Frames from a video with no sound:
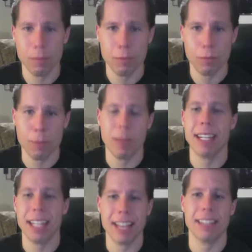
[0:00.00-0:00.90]

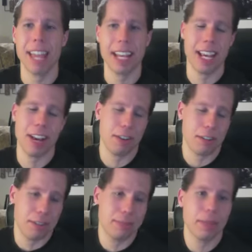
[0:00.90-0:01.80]
remaining as that
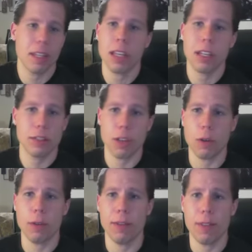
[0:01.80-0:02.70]
character.
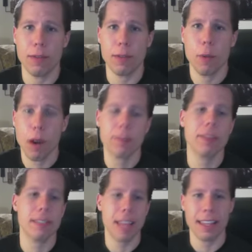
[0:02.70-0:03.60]
So if you want him
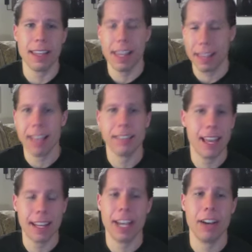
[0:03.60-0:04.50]
to stay as
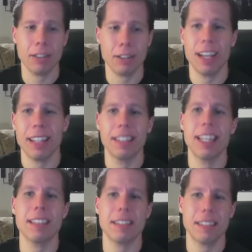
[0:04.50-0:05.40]
that character, at
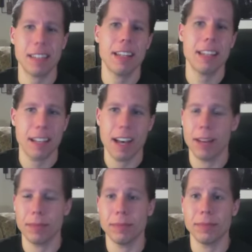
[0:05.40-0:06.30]
least
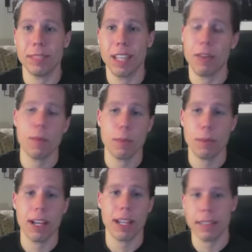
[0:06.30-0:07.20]
give him a
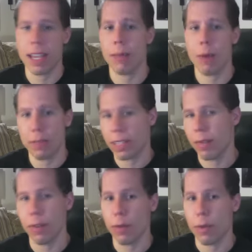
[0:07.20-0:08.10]
break and take him off
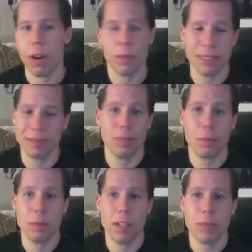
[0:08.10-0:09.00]
TV for a while. But
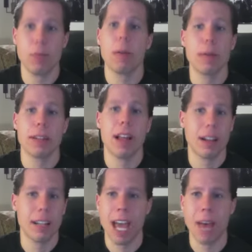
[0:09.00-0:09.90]
it's probably
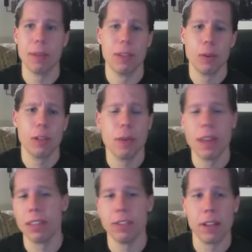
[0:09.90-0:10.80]
not going to happen. The only
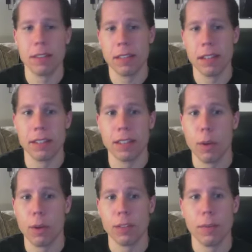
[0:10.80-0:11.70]
way that John Cena is
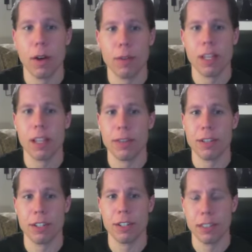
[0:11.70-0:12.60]
going to be off
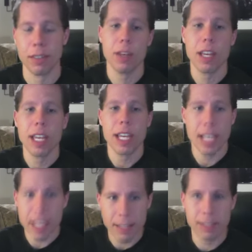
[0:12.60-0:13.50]
television is if
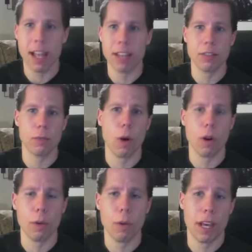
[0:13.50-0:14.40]
he decides to
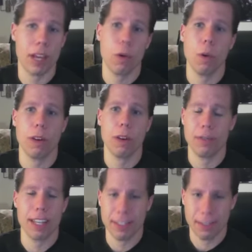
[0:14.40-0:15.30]
walk away or if
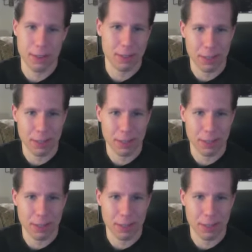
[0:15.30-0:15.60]
he gets hurt,